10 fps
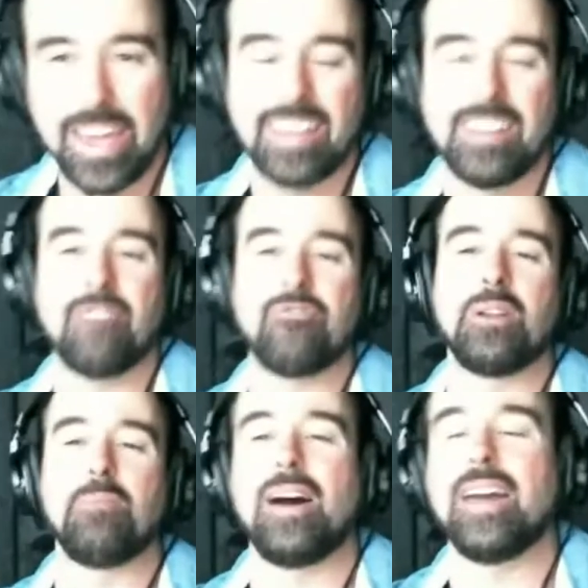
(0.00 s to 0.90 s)
and a
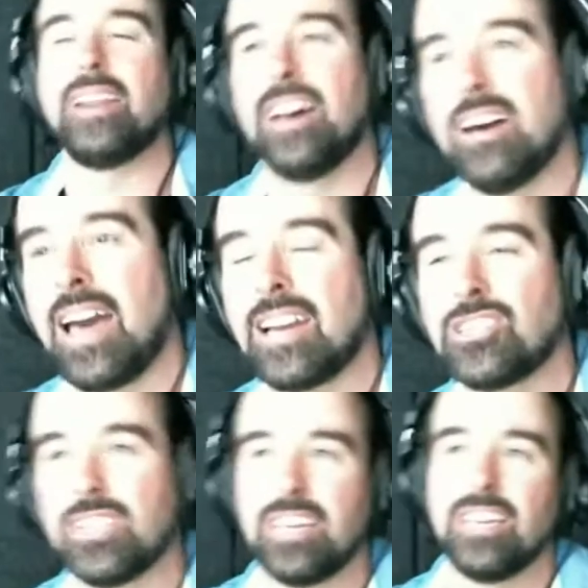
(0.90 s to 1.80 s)
friend of mine
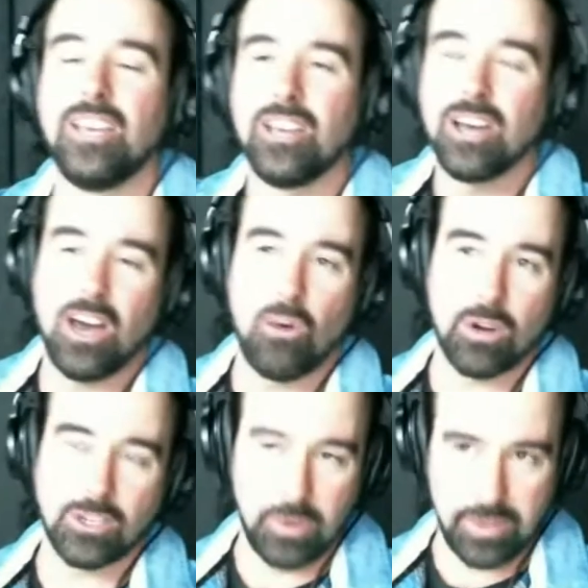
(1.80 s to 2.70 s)
actually
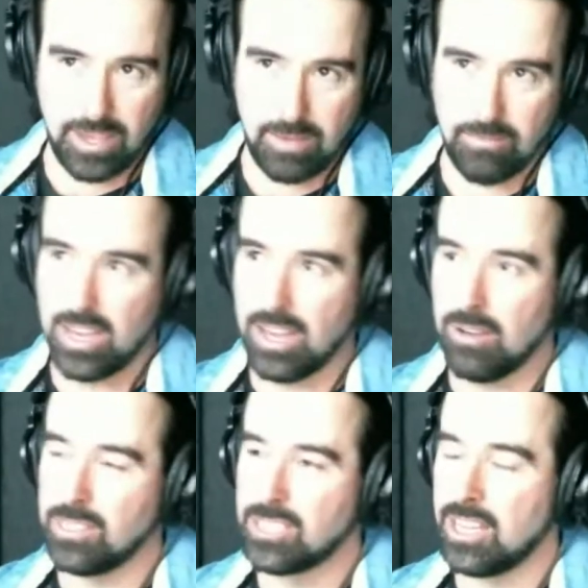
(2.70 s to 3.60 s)
worked with them,
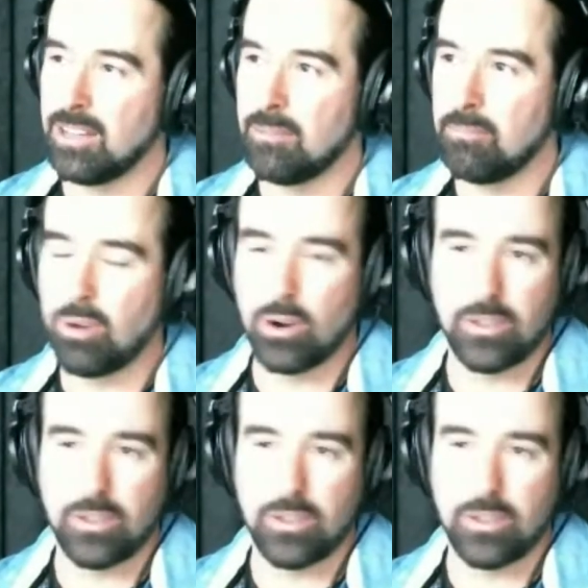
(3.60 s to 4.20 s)
was part of